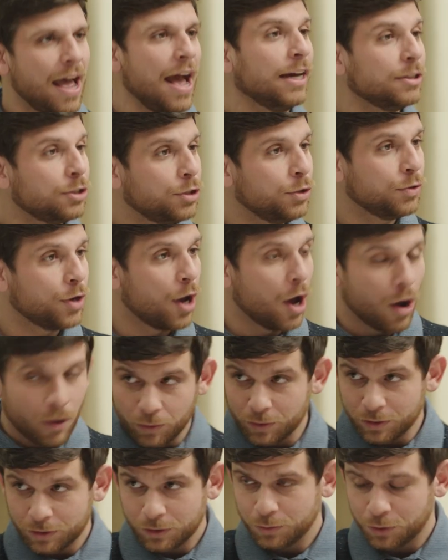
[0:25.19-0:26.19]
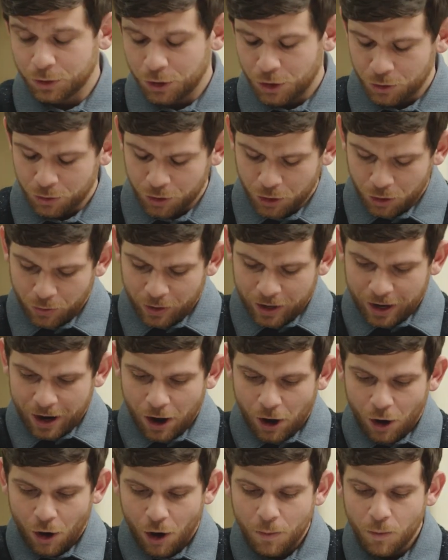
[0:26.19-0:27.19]
as you know, we'll cue you in at
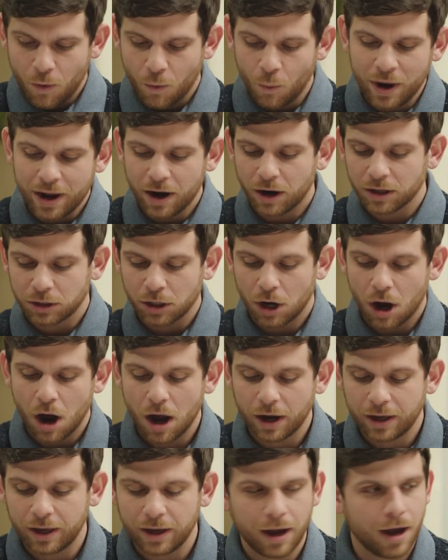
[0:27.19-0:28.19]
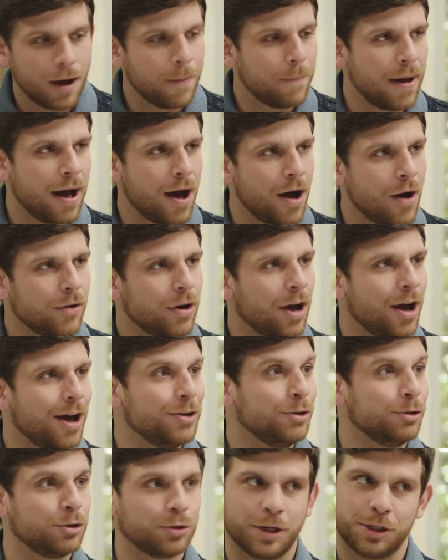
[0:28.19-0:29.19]
home, we are talking about
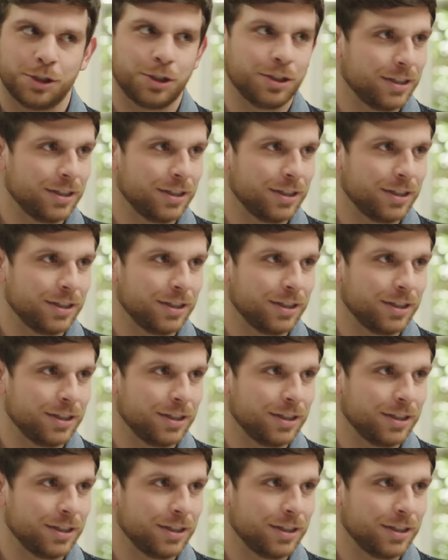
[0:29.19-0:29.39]
nutrition